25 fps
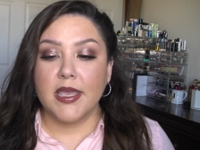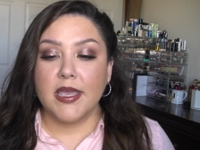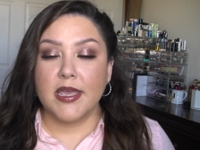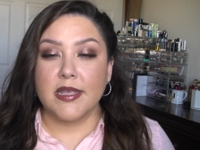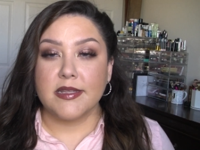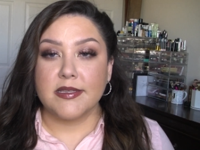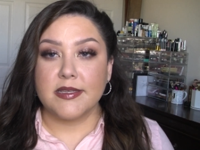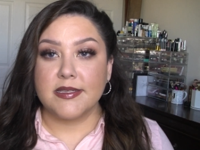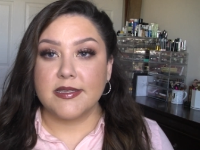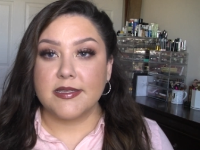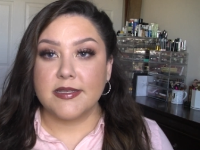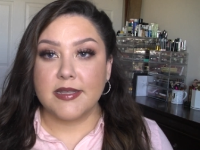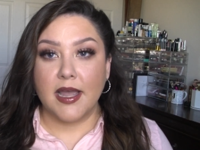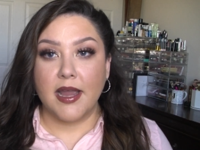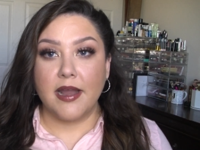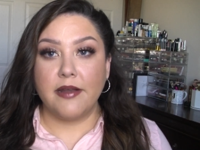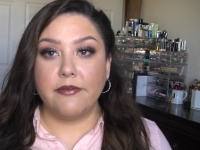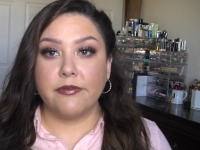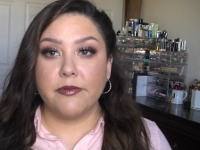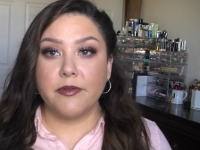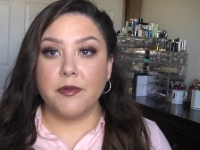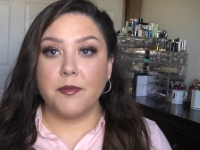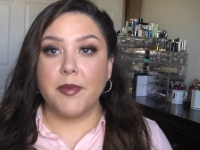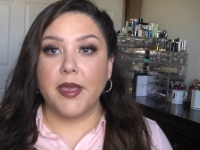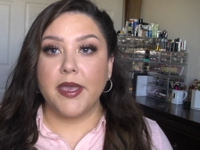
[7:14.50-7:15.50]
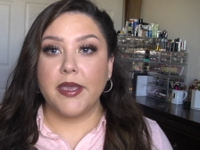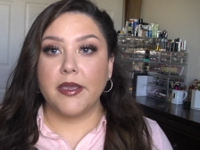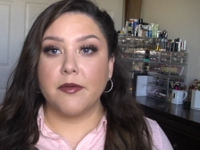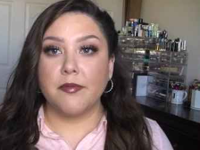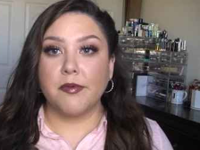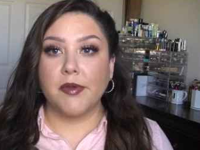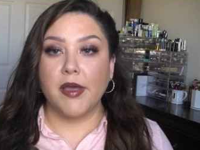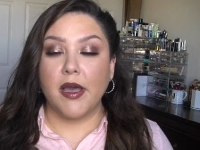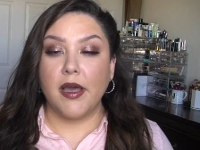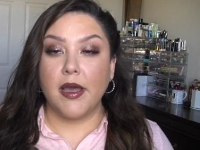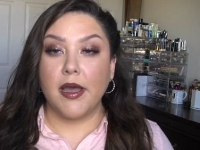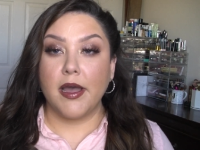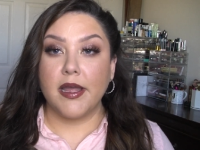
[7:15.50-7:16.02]
It's a sign from the makeup
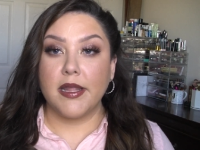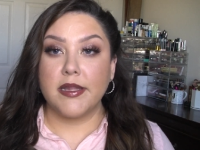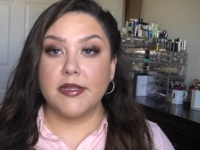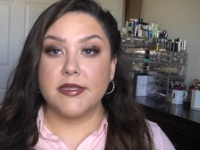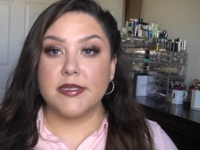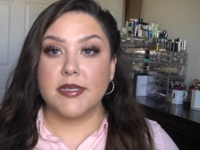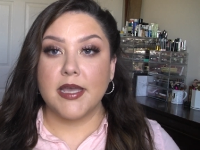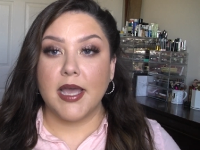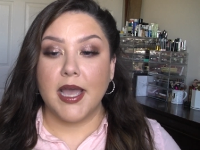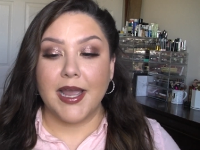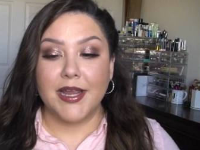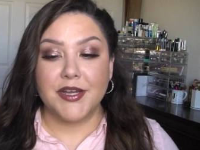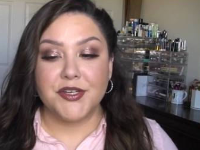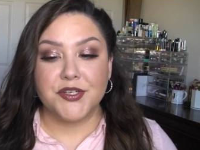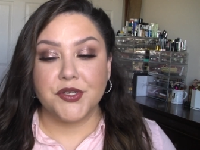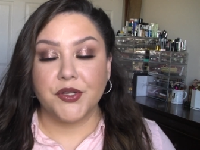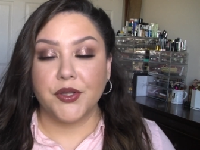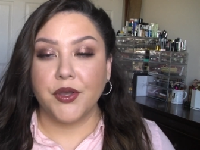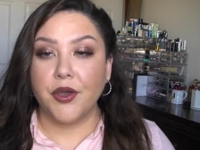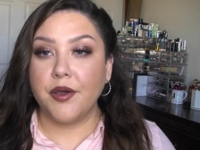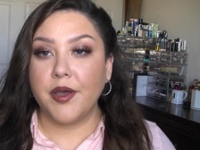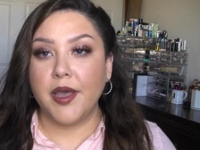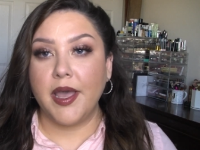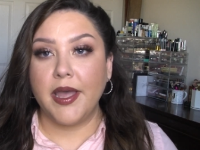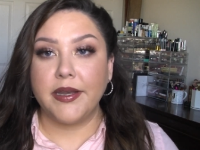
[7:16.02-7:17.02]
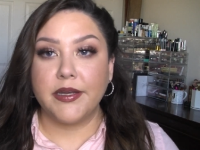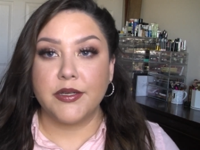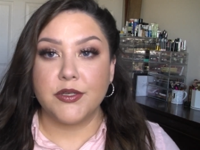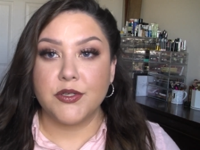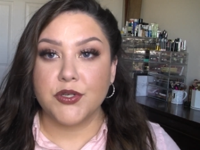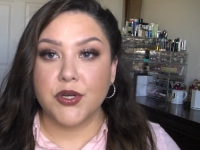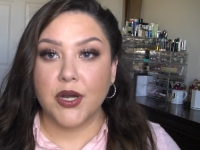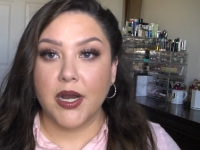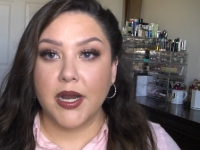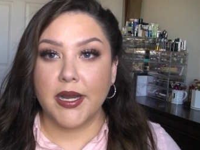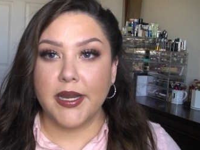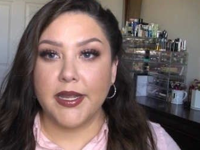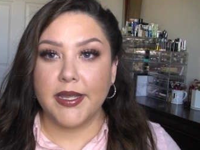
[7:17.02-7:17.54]
gods. I should go ahead and
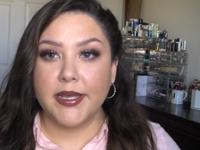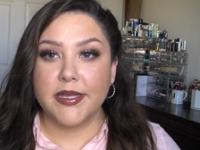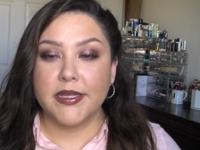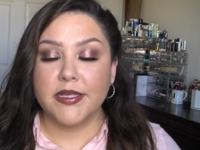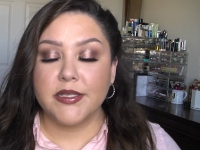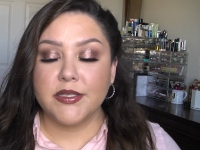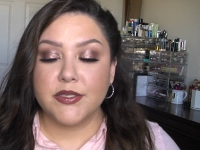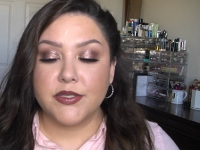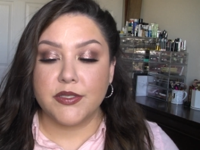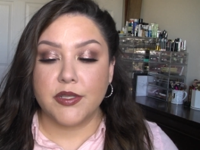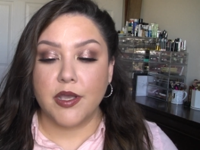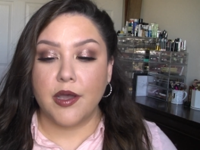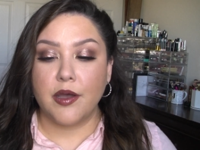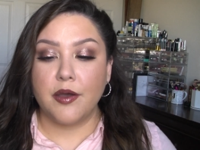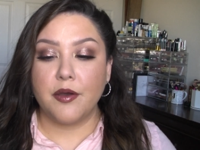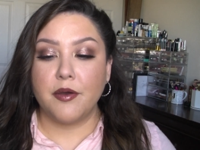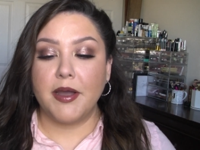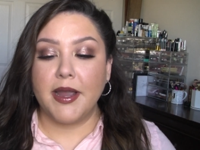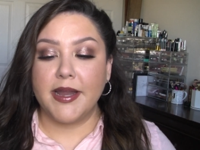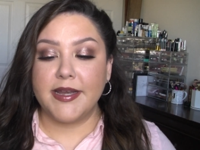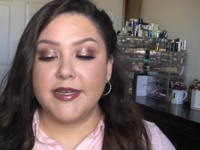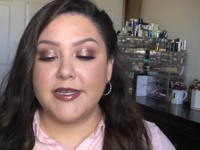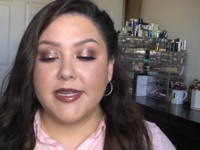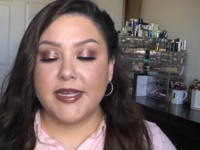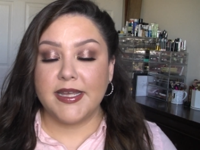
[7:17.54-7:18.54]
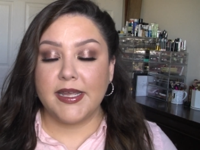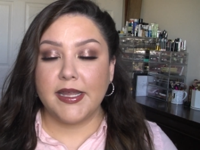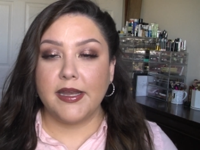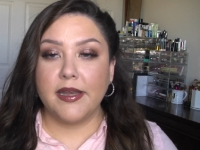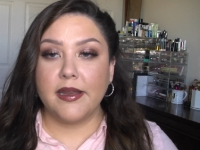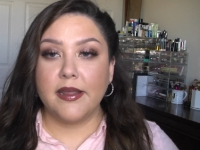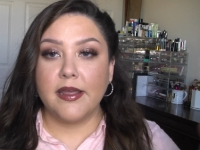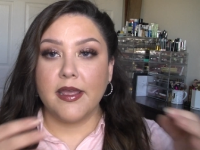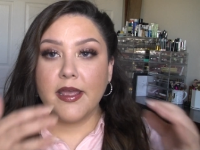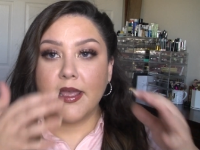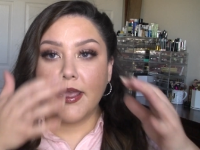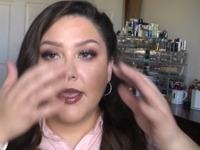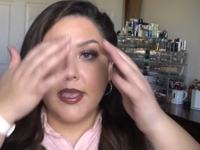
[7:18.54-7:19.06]
try it. So I
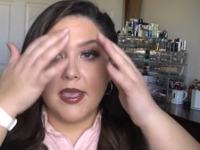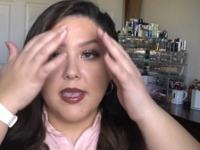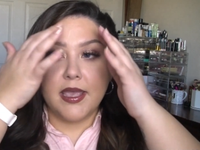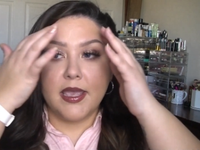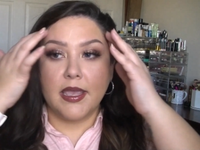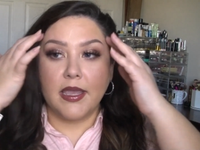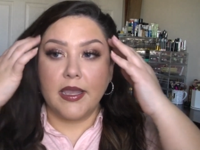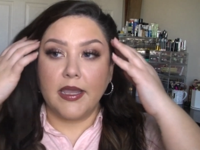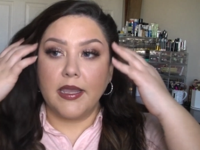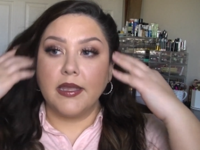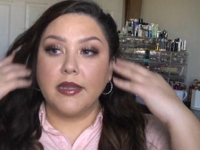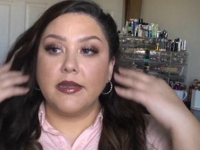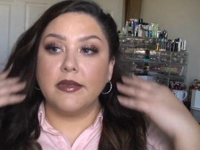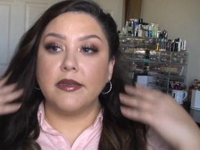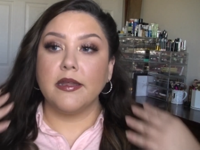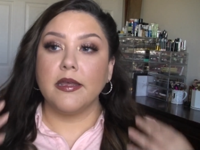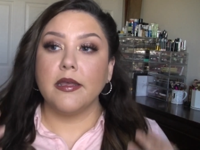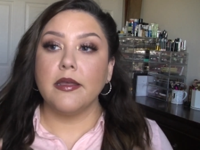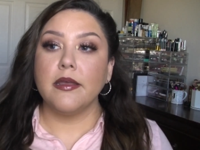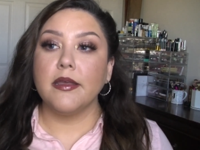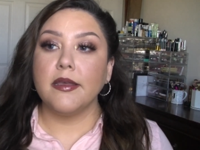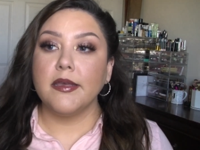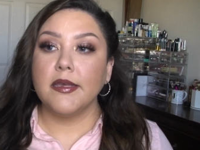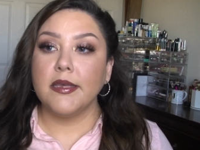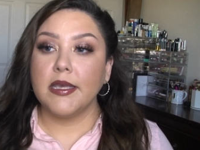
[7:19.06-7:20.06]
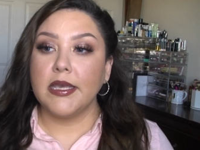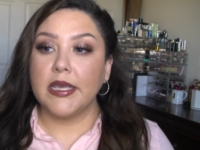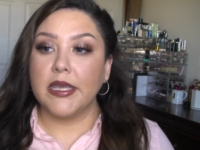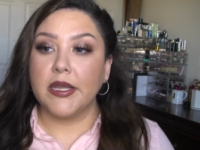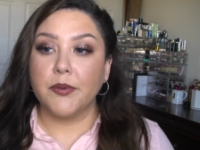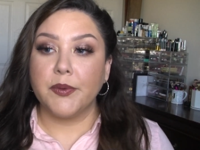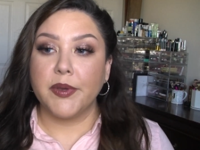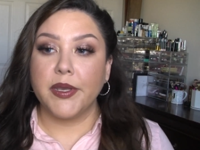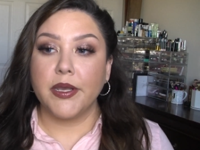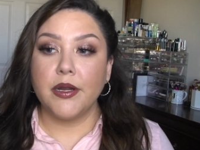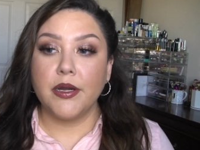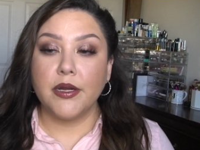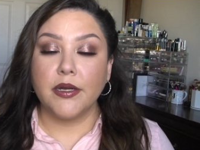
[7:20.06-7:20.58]
did, and here
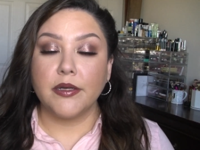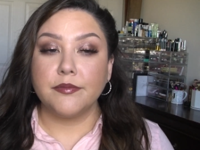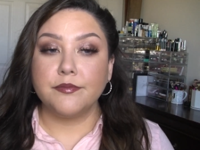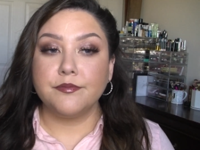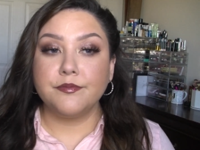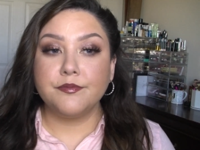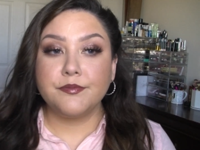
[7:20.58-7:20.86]
we are.